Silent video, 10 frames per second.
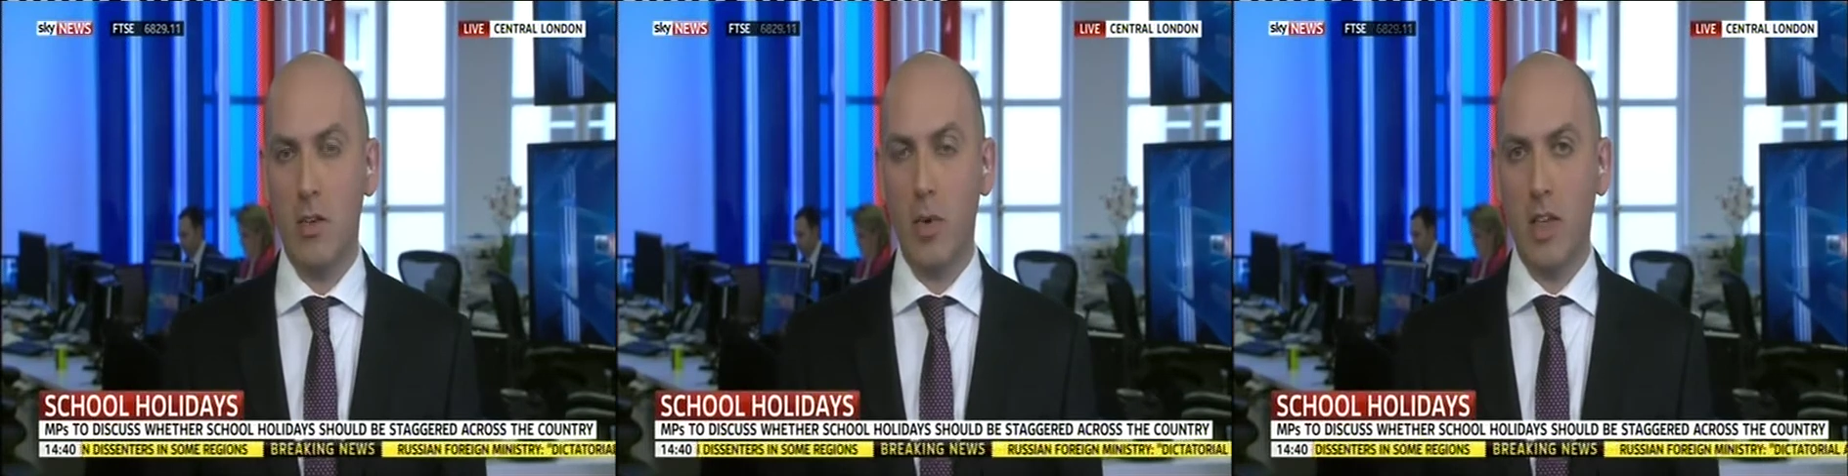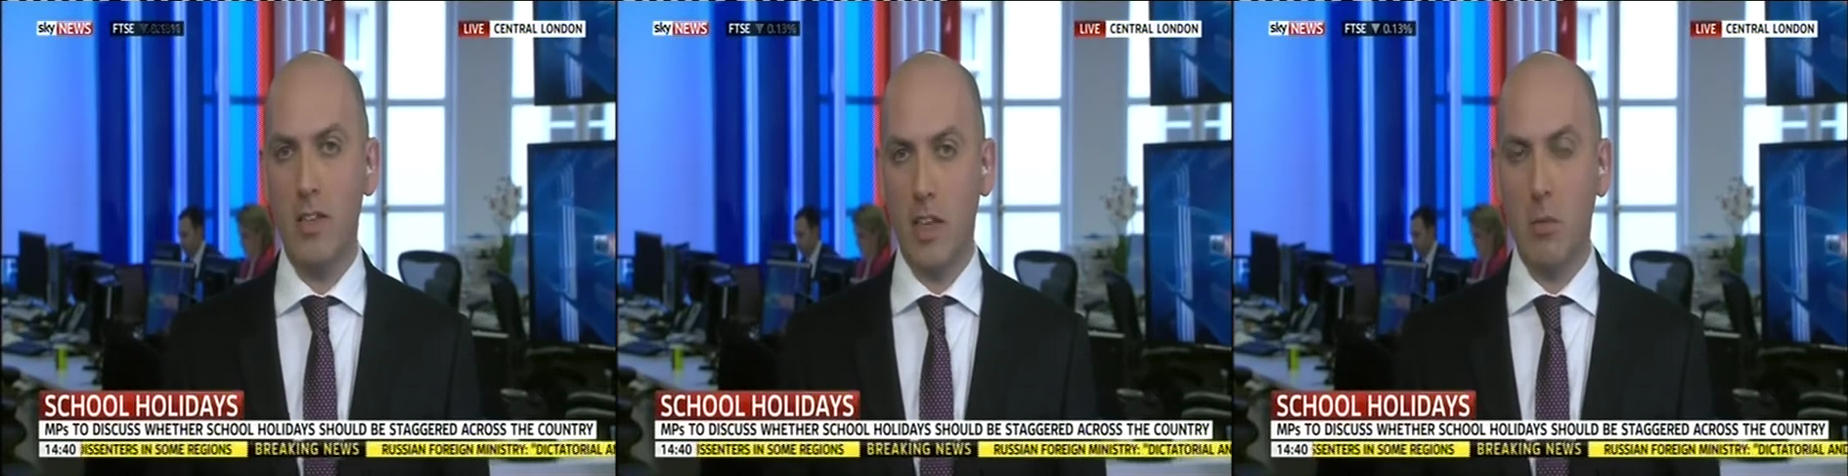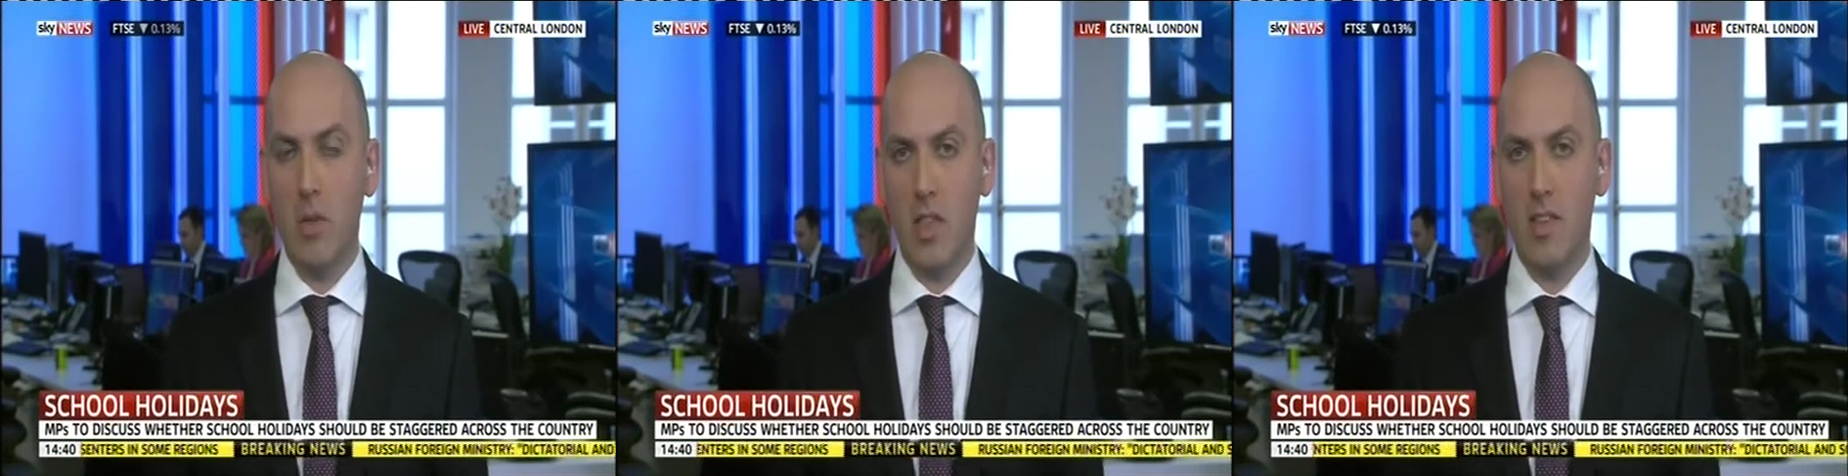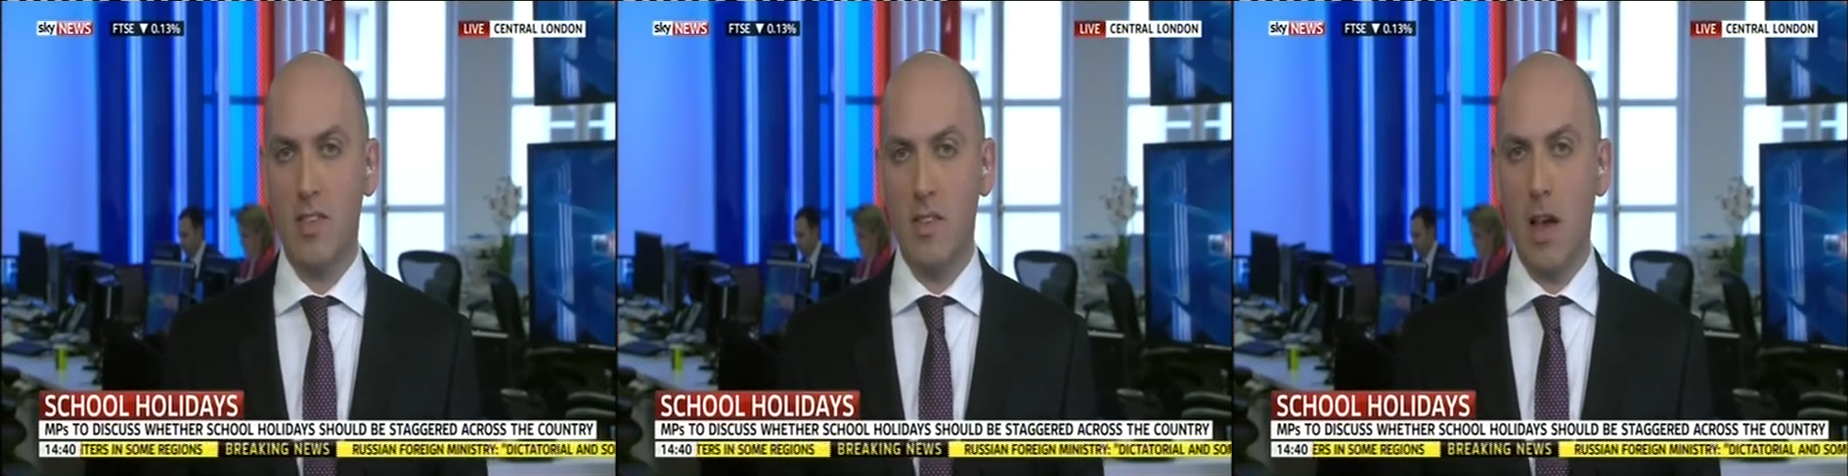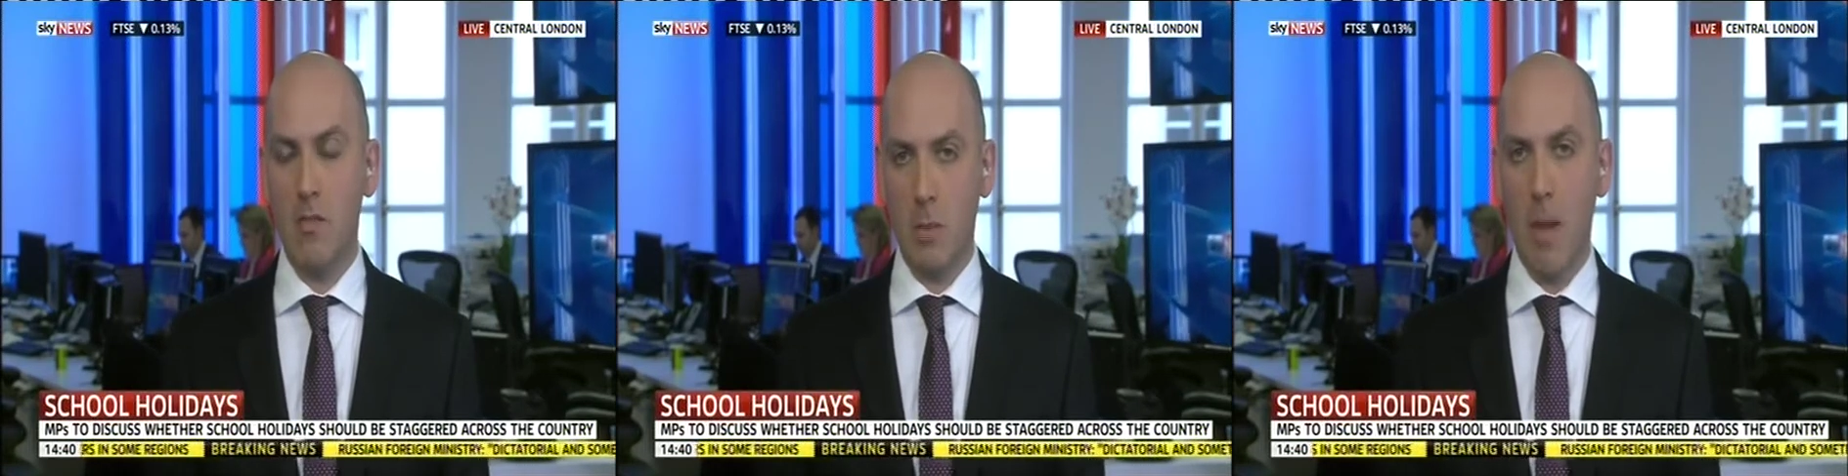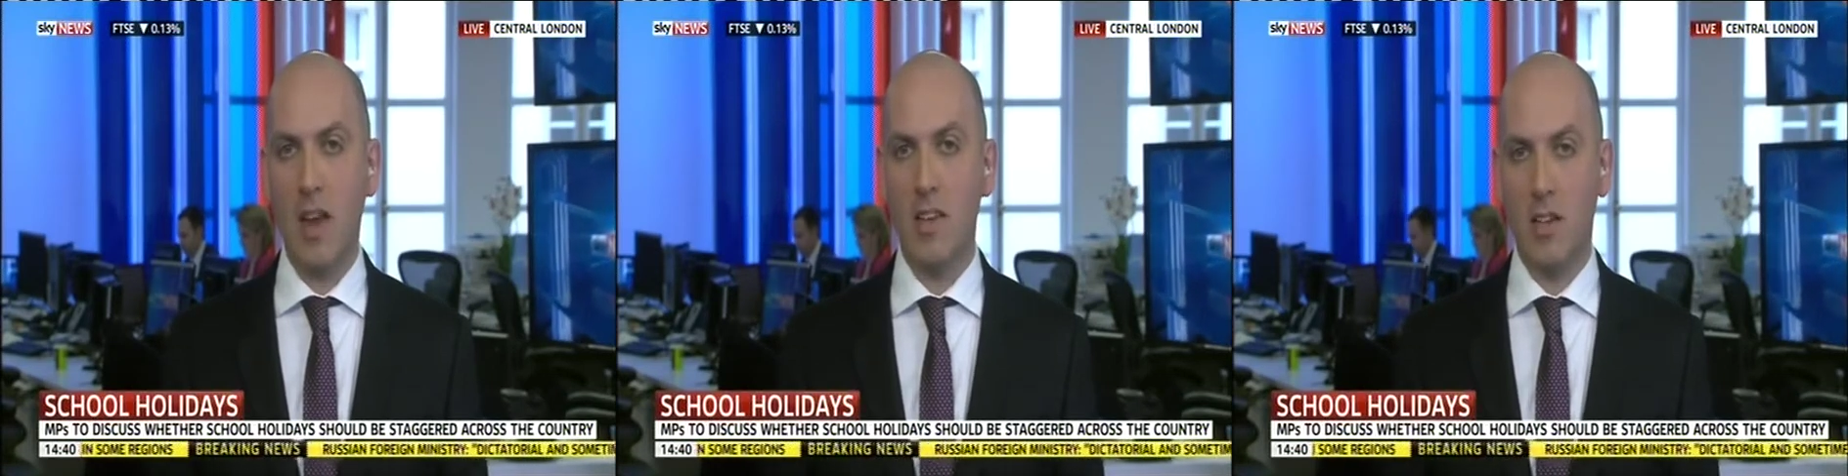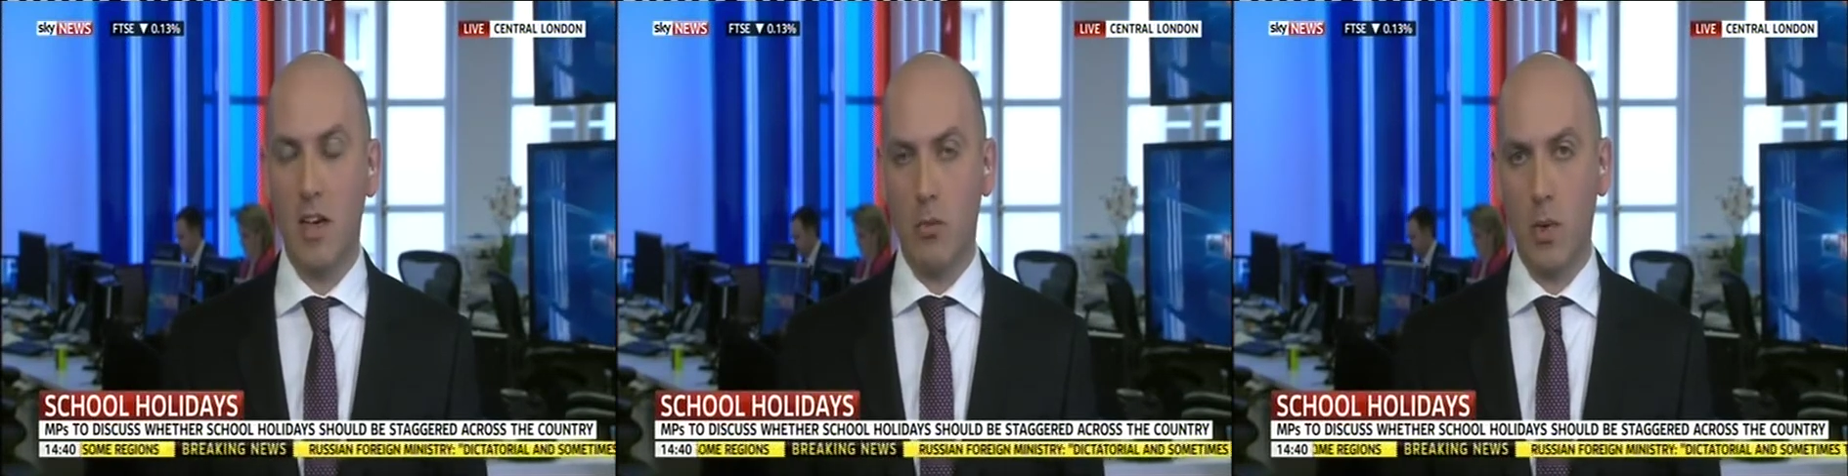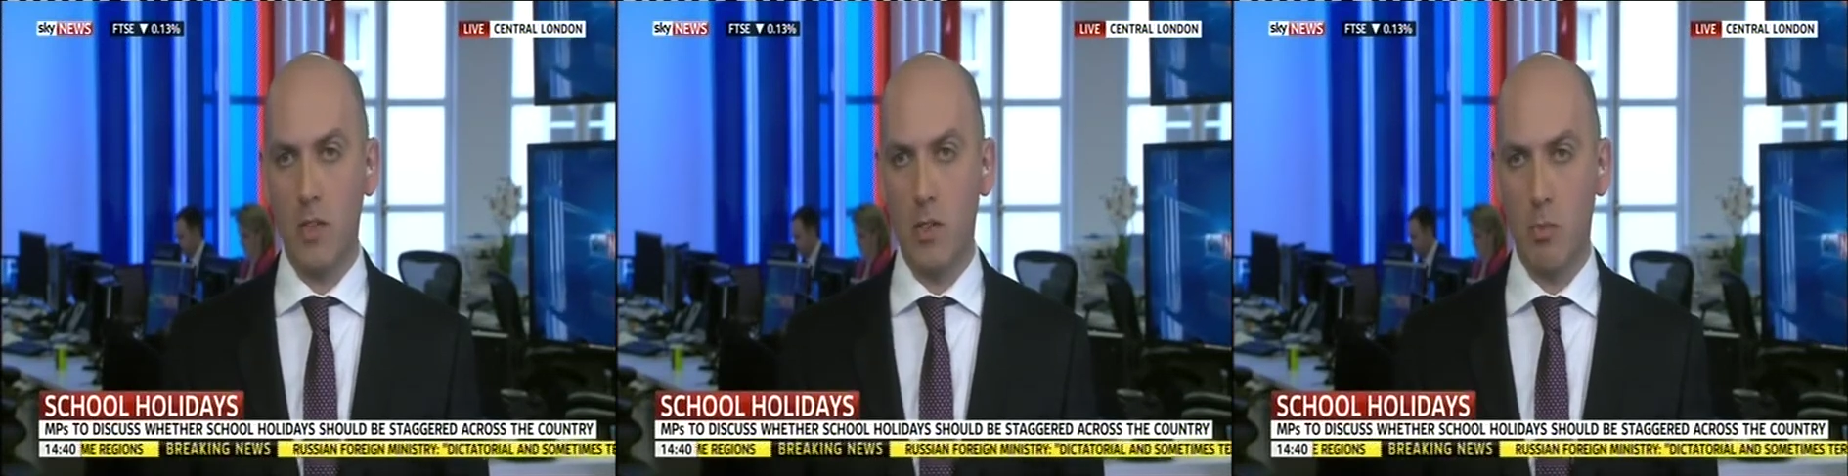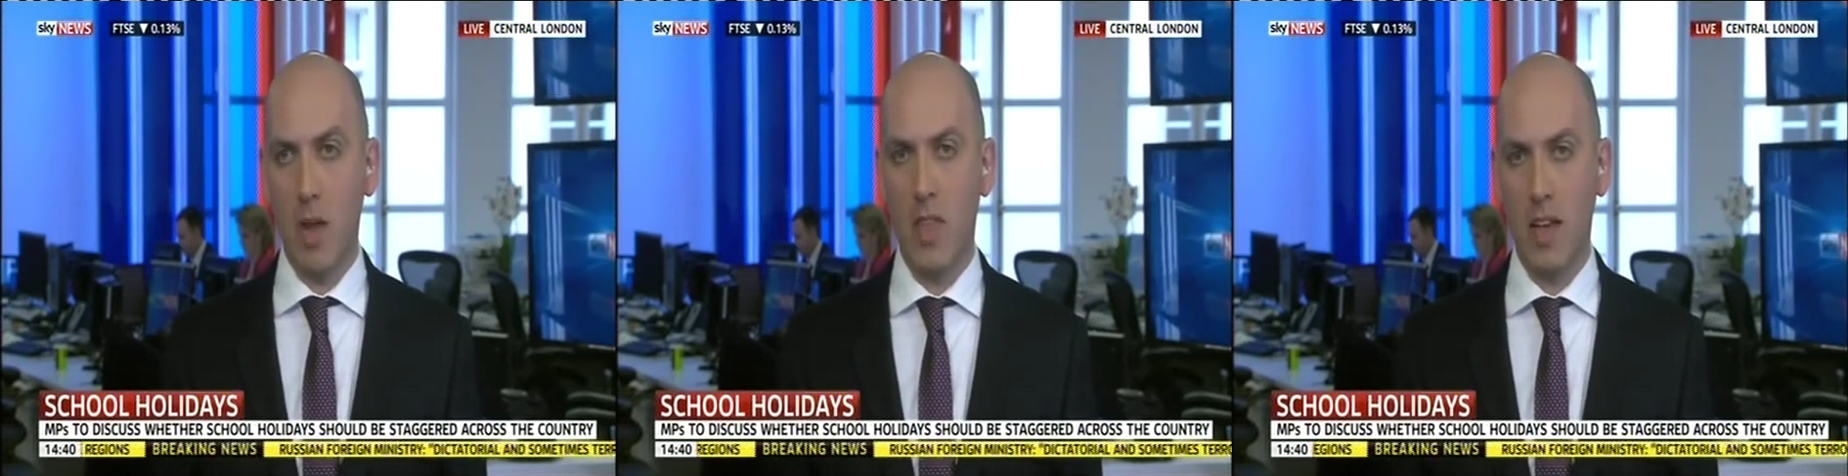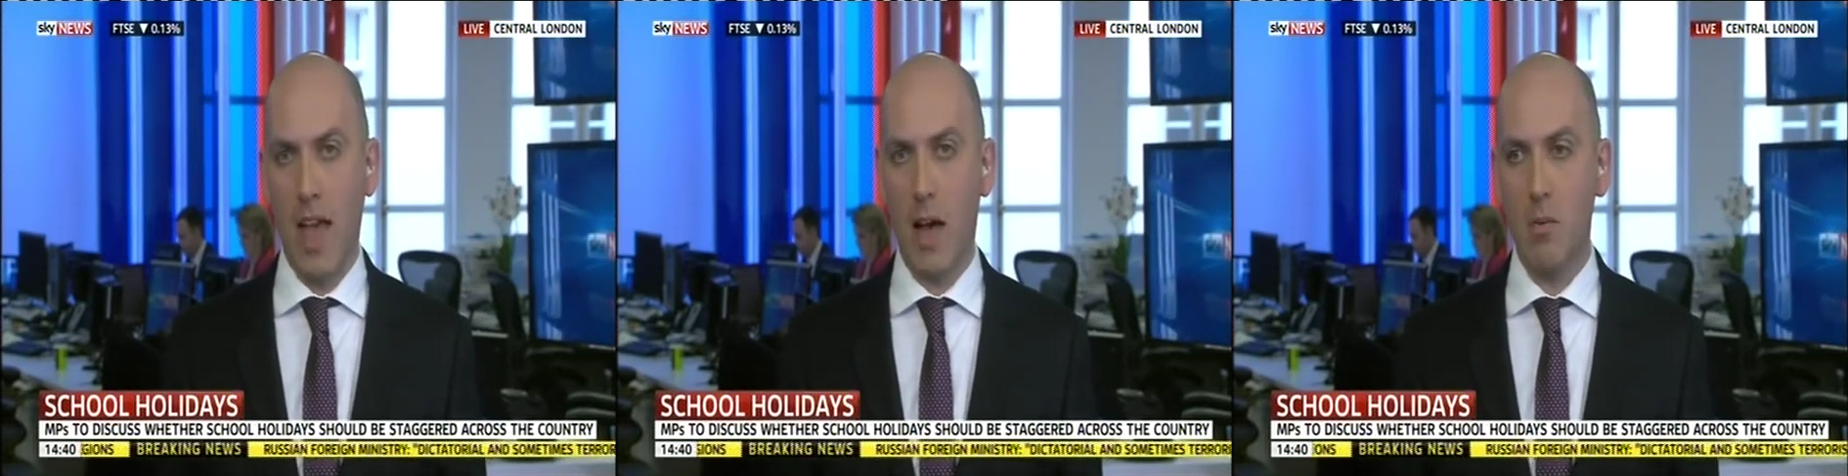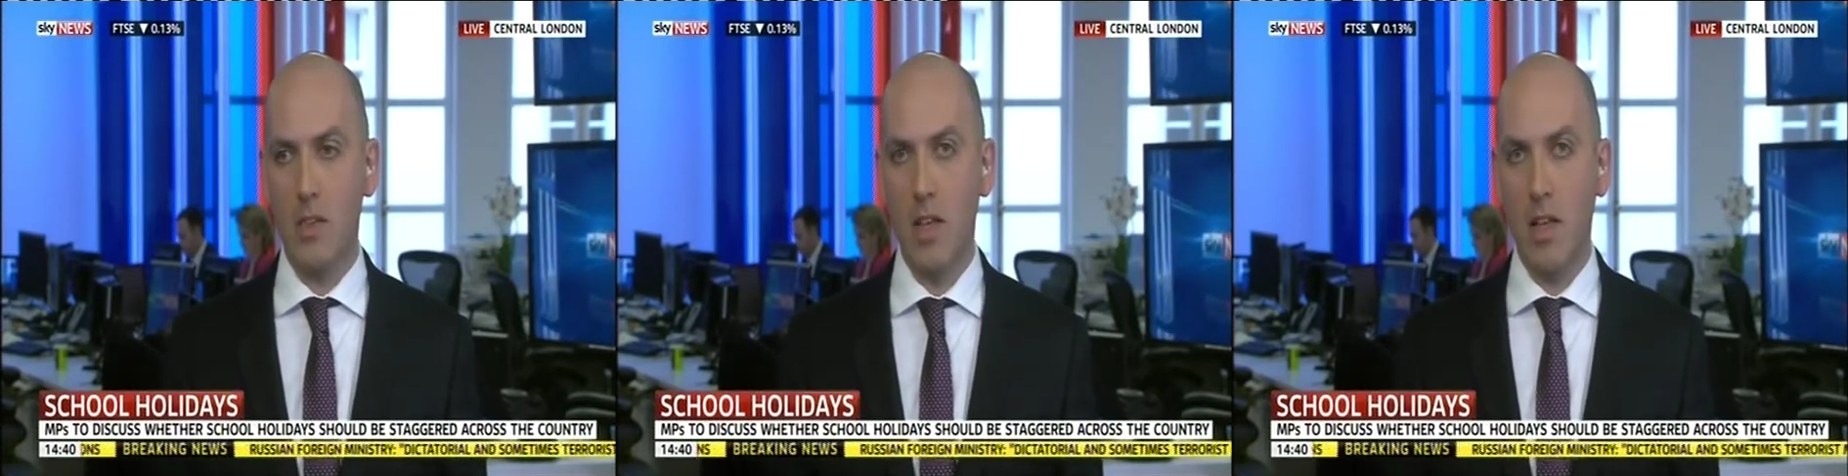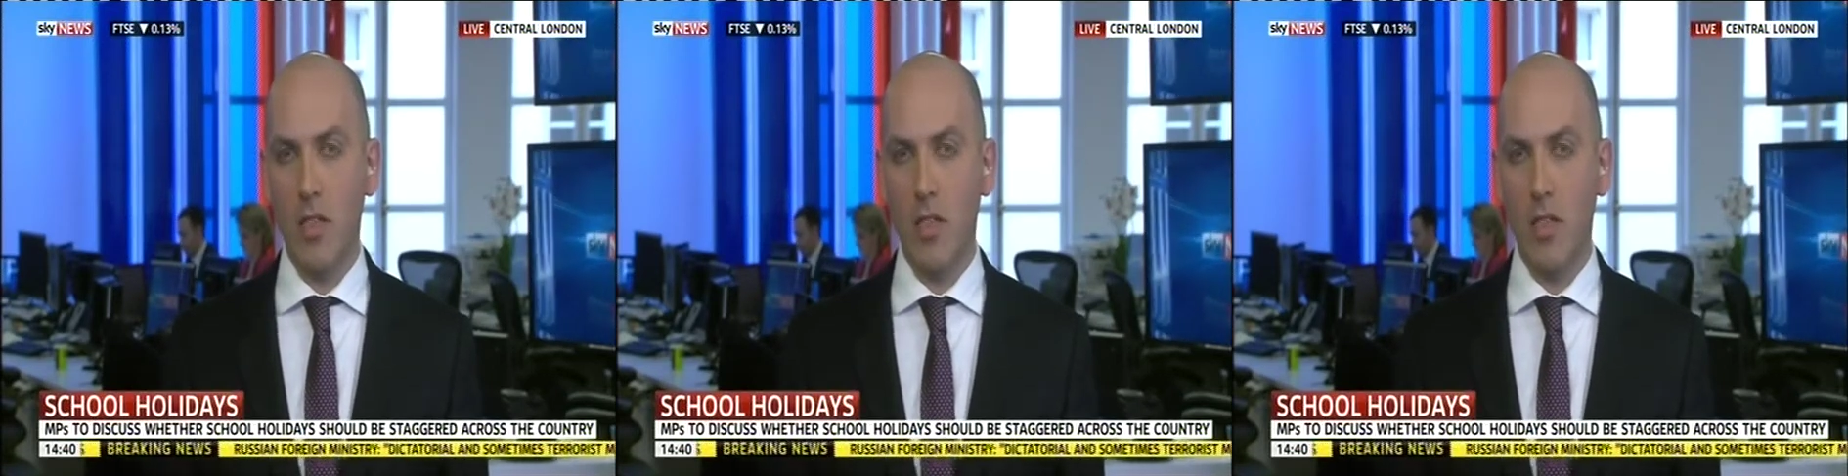if we can deal with this demand side, if we can spread that out,